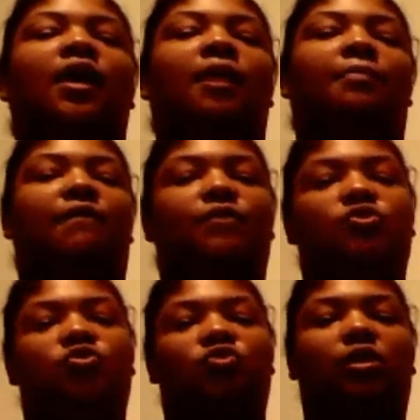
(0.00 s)
but I've been
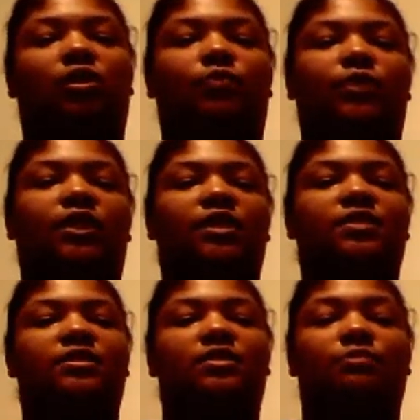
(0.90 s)
struggling with this
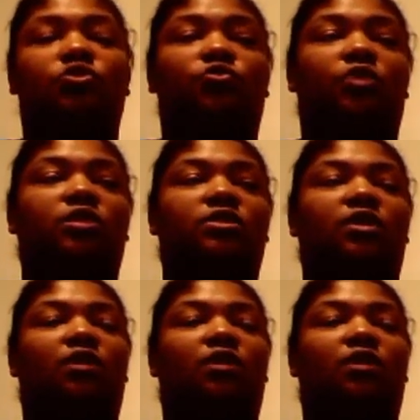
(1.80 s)
the majority